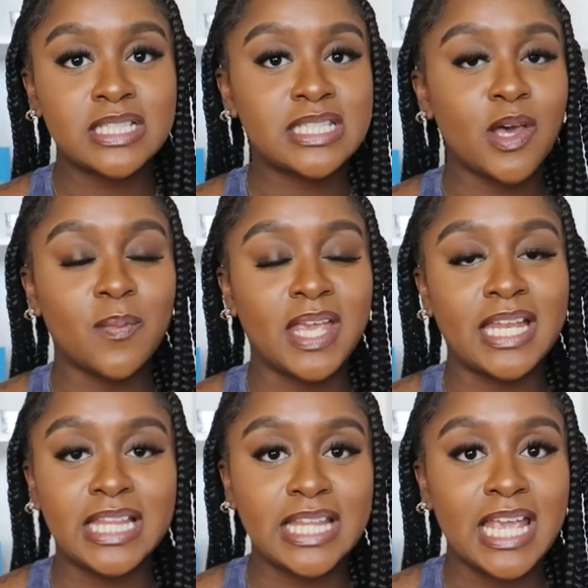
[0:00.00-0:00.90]
to tell me
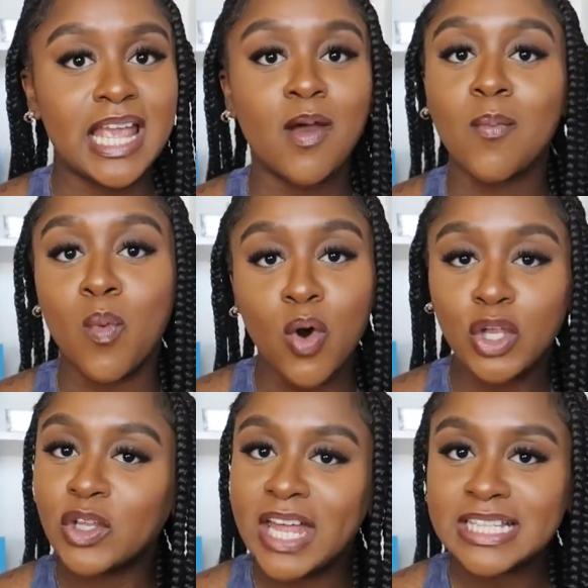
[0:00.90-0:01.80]
anything more
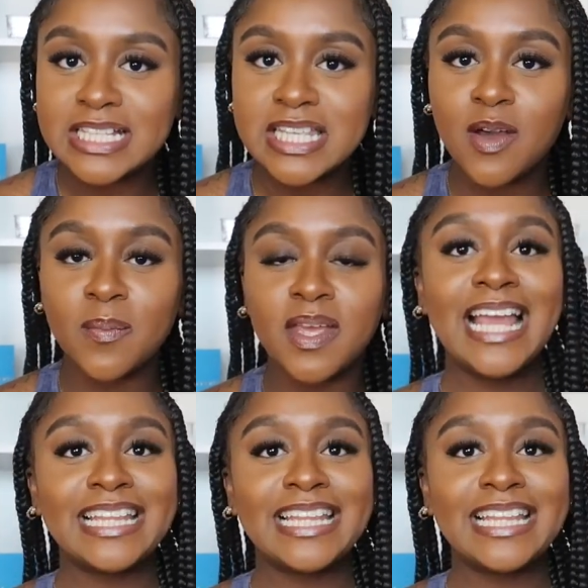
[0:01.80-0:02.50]
you'd like to tell me